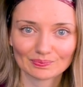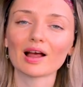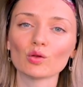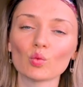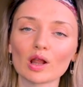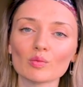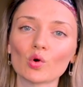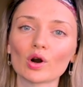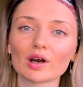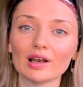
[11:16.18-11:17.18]
And one
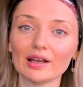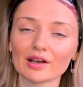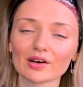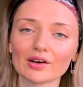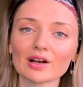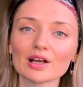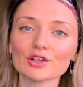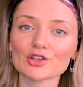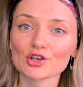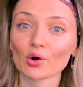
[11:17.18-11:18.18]
more linker
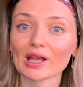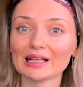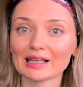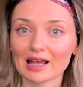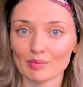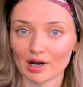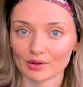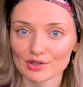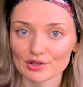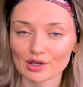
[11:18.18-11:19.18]
talking
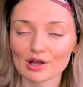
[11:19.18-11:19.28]
about.